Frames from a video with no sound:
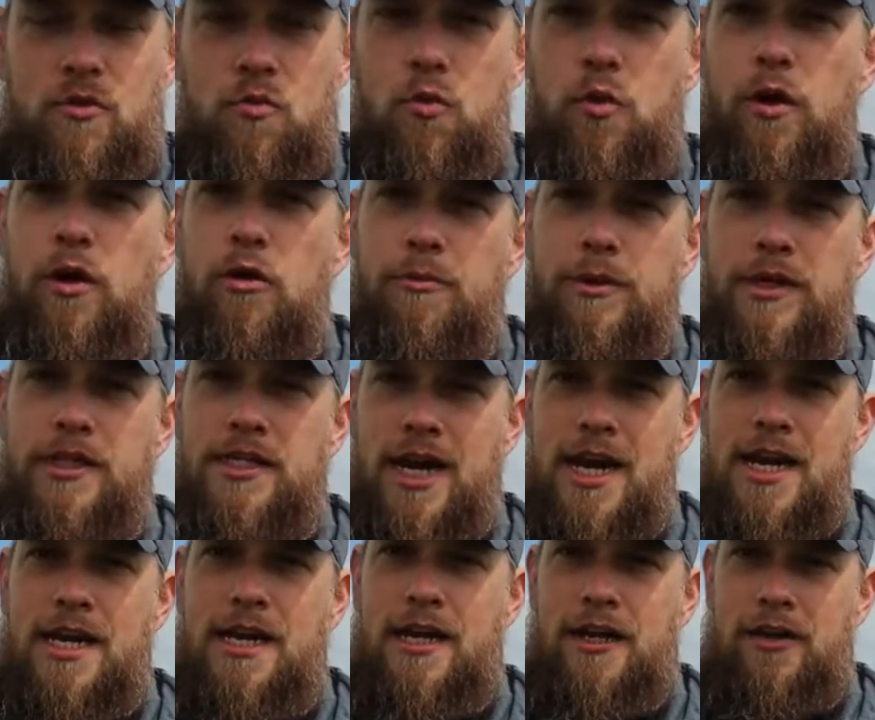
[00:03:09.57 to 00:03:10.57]
will be
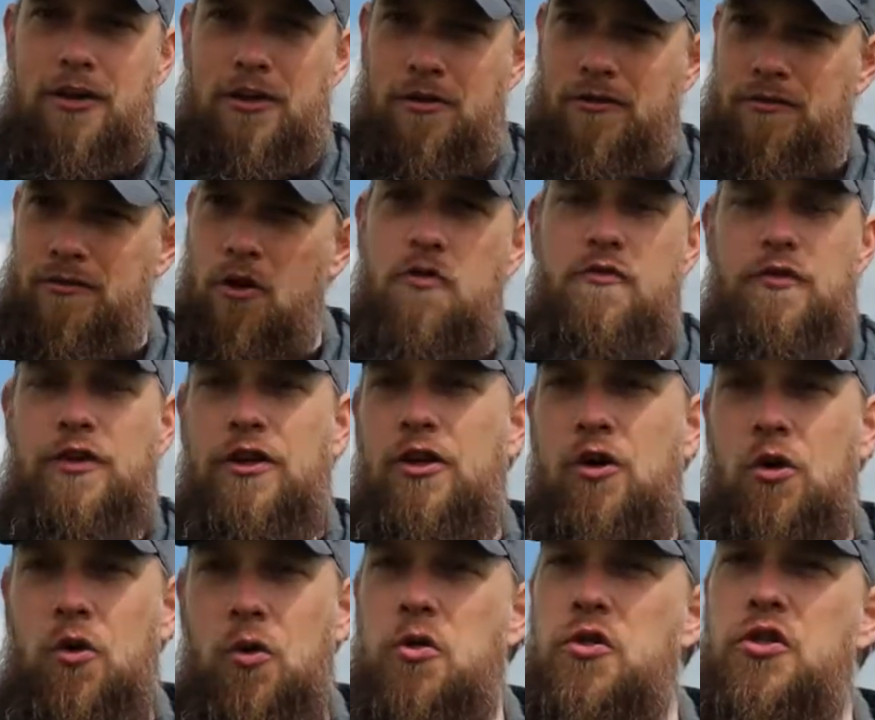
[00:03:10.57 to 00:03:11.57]
taken over the
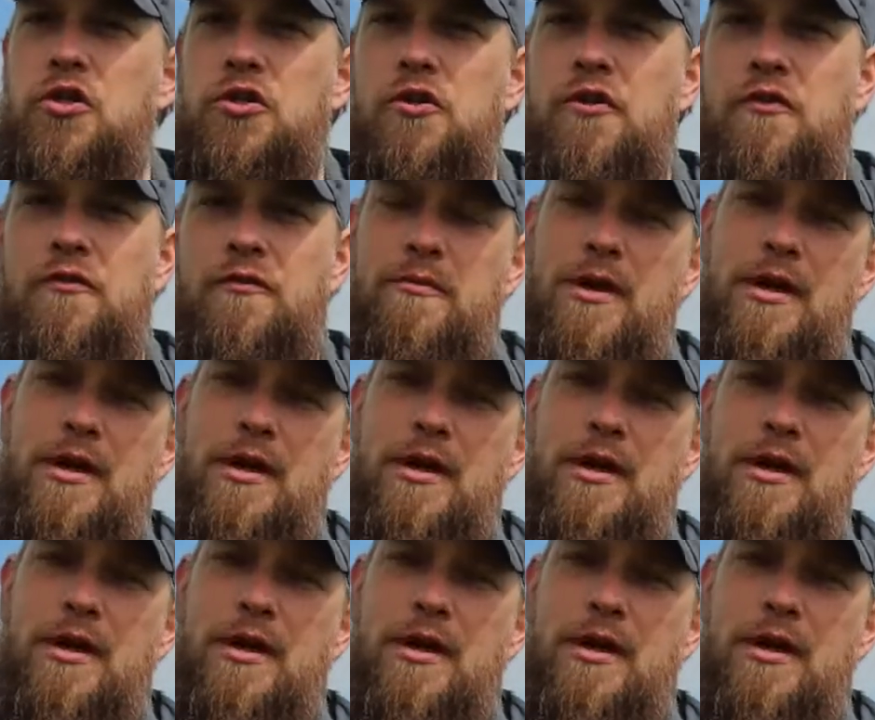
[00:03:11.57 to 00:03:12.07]
course of